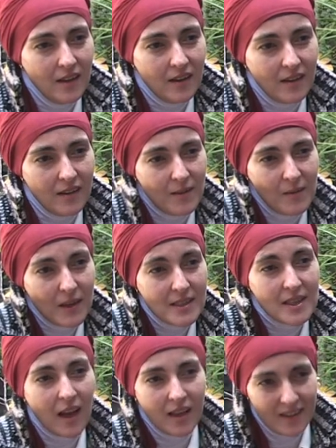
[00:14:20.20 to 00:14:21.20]
uh,
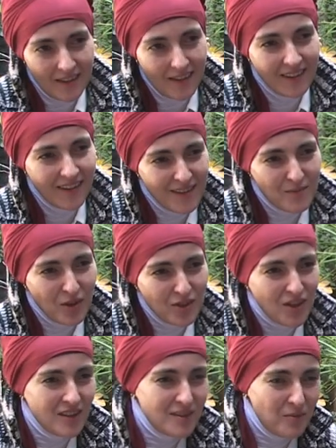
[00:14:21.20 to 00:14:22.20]
exciting as
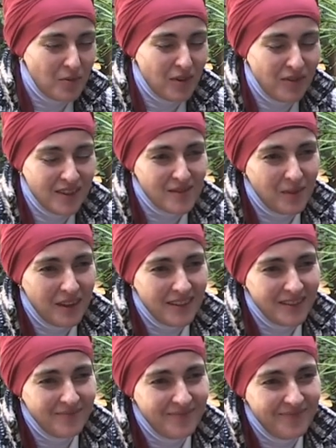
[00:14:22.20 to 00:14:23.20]
much as the previous one.